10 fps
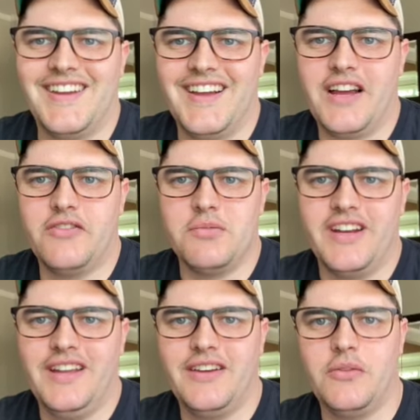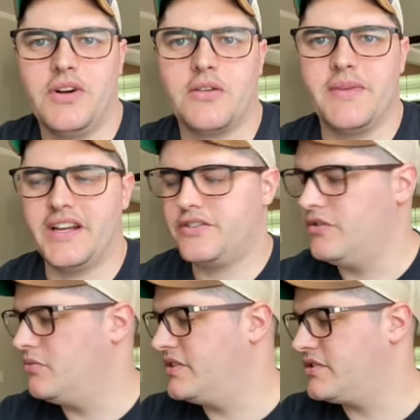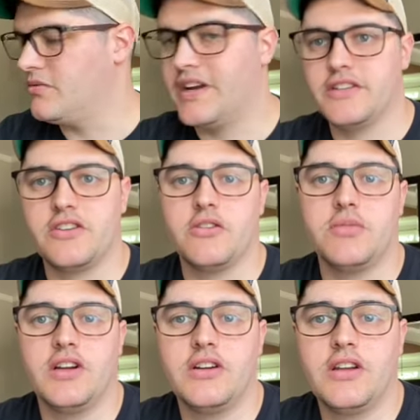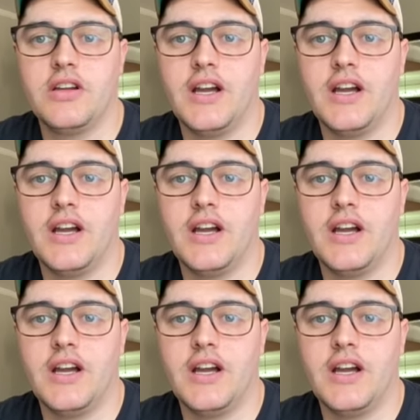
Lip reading: Hi everybody, welcome back to Mr. Ryan's Art Blog.